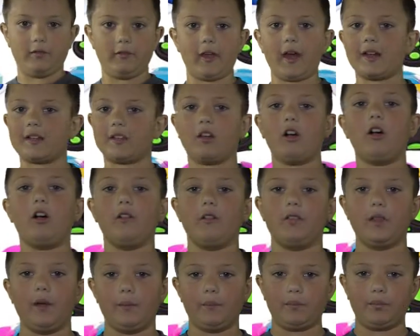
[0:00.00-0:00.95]
that's all
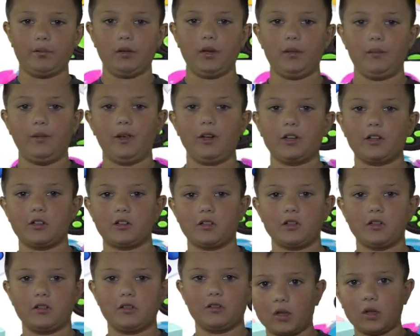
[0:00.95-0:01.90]
of them, pretty
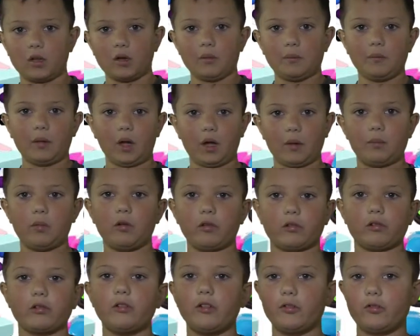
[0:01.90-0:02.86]
much. My
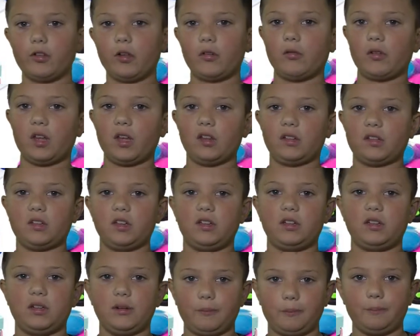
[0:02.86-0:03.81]
personal favorite is the
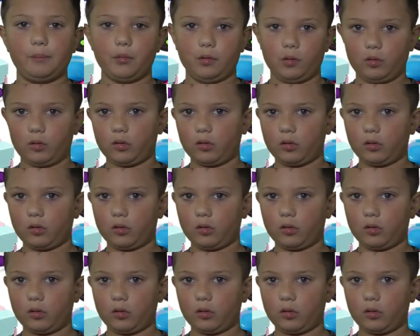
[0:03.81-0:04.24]
dimple.